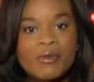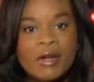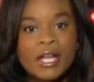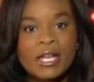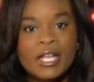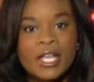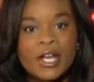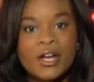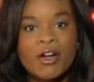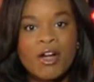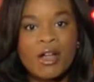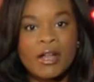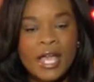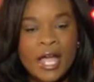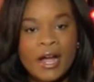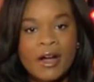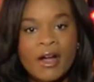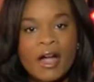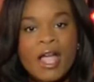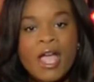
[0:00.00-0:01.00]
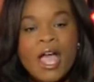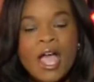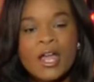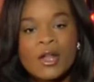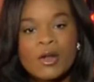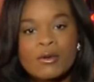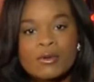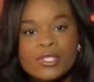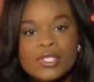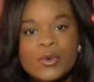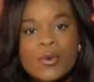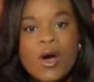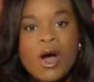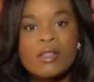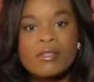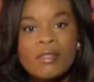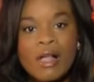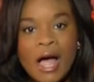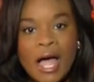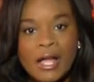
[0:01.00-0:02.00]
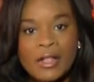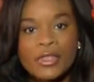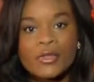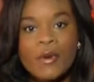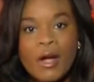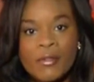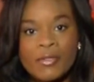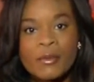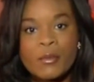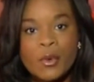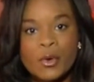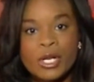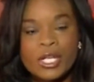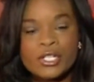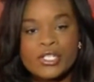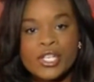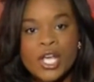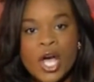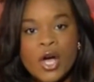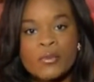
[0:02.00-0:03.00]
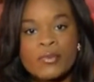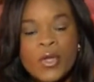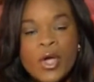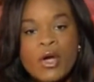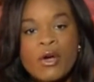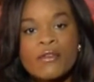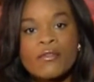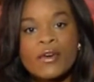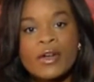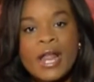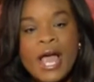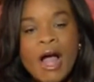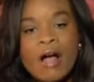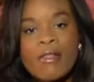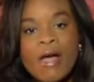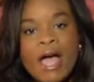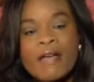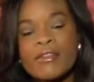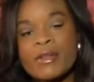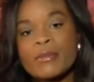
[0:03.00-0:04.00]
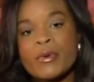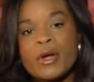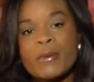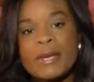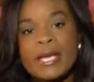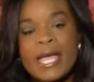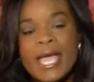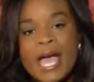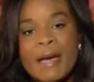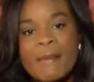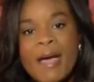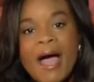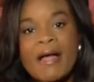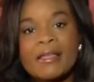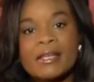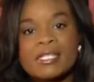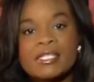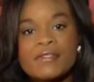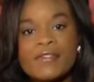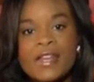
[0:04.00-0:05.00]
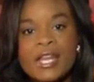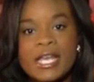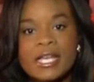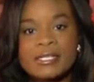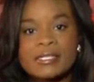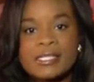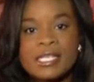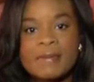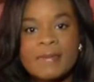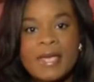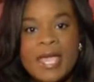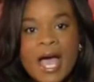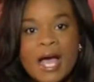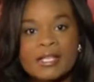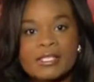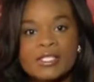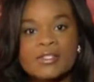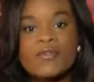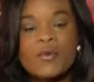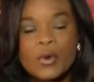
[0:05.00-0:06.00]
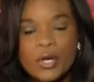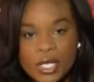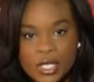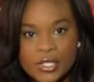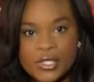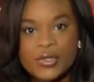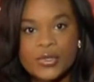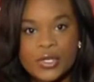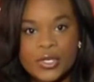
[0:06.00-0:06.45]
right here on air and also online throughout the morning show. For now, live in Birmingham, Alex Finney, CBS 42